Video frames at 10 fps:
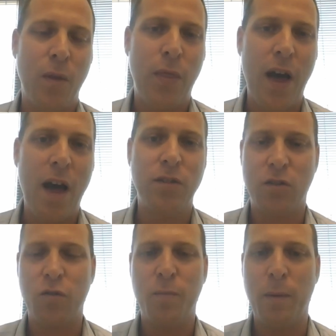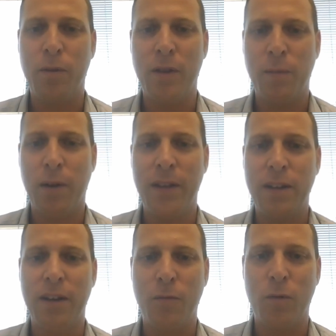thousands of people in my
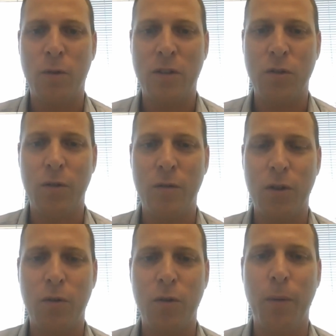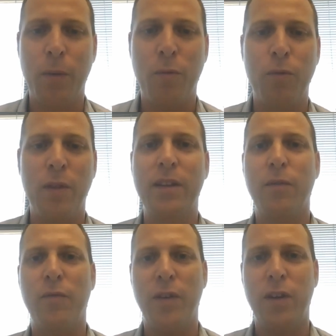LinkedIn network. So, you know, going through the
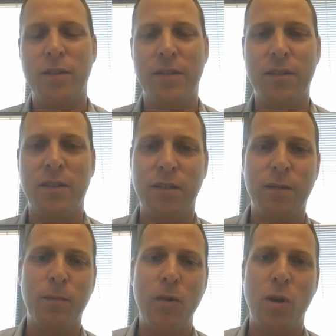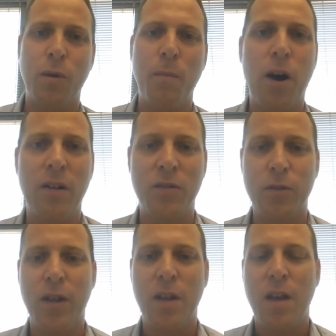LinkedIn feed is an mission impossible.
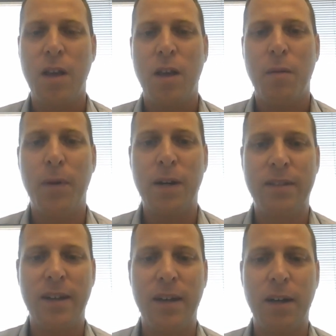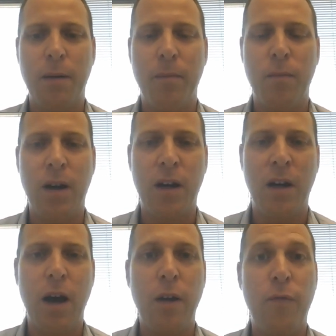But
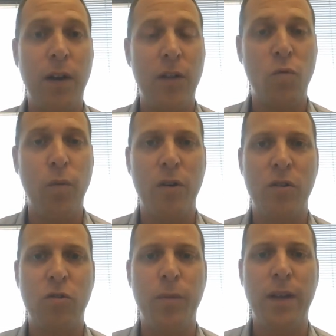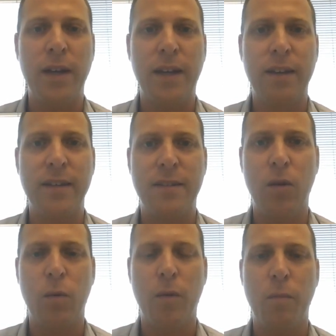I find Twitter to be, I guess, you
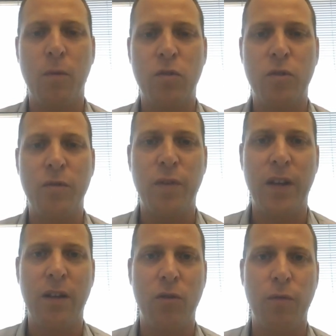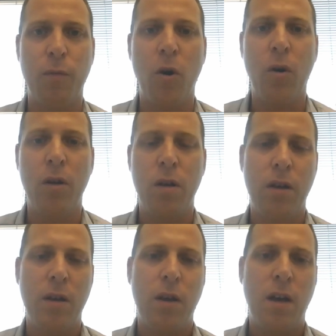know, the most convenient of them all
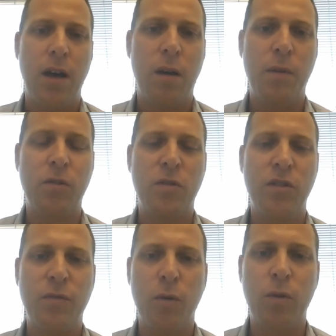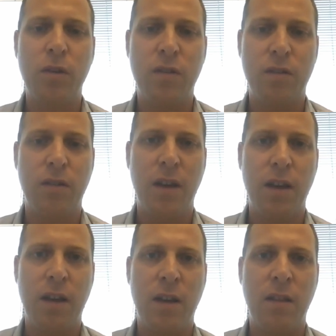because it's focused,
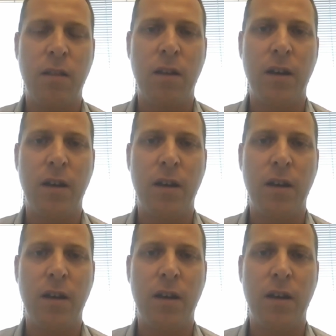and